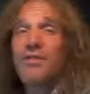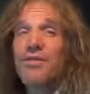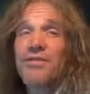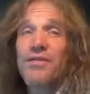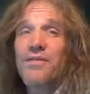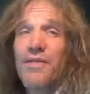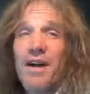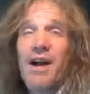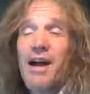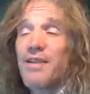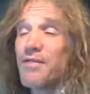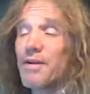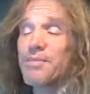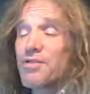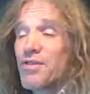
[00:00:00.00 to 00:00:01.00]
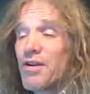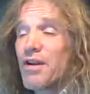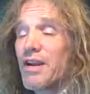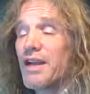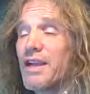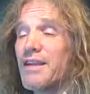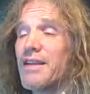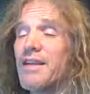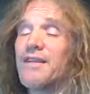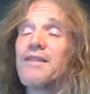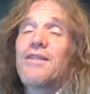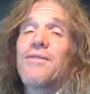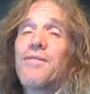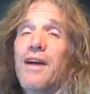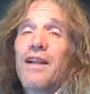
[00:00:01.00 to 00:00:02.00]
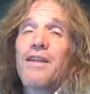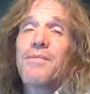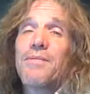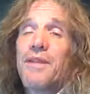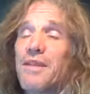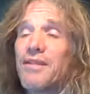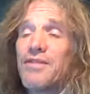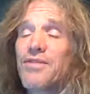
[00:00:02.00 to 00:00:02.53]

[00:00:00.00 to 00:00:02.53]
to survive, I'm sorry, it, it, developed, and